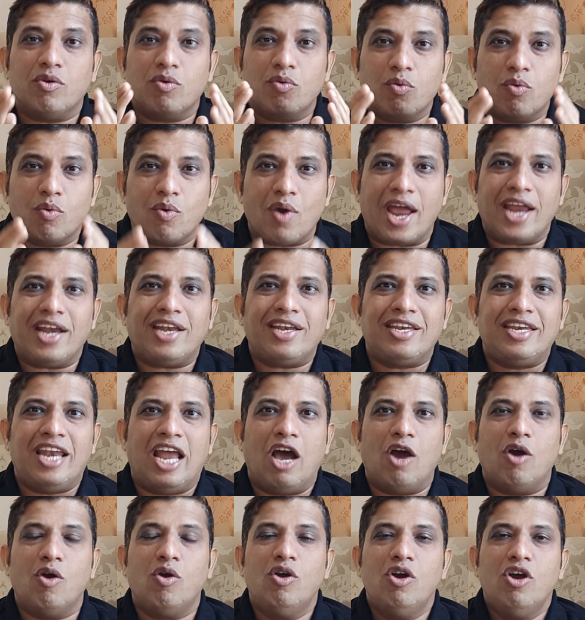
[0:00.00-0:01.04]
right
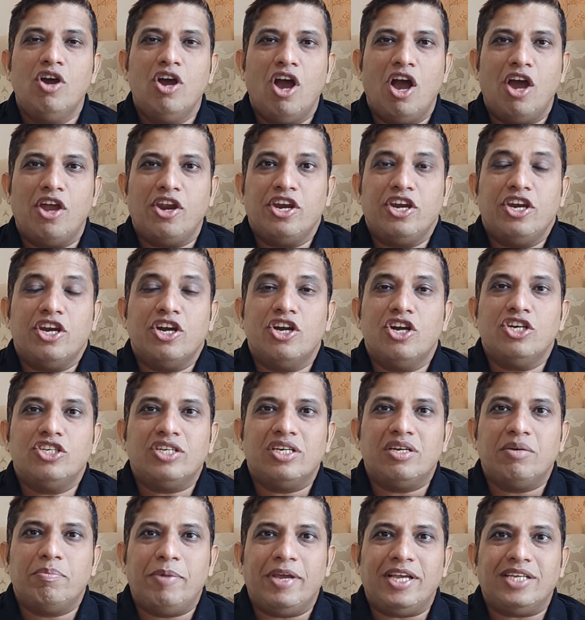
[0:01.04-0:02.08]
now on an
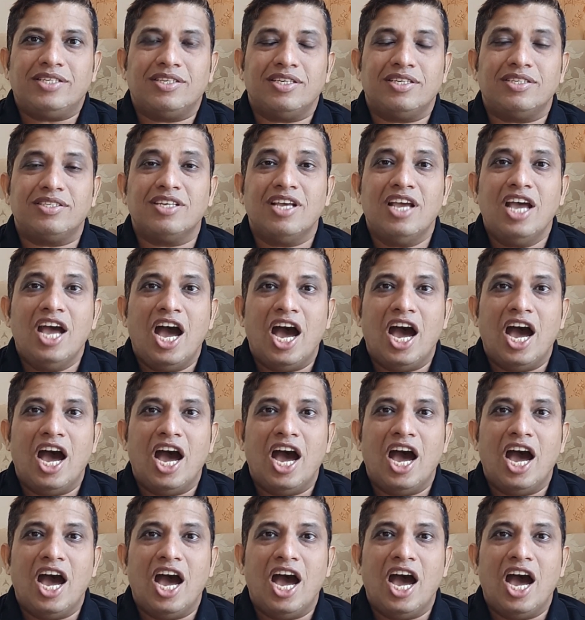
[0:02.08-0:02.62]
urgent basis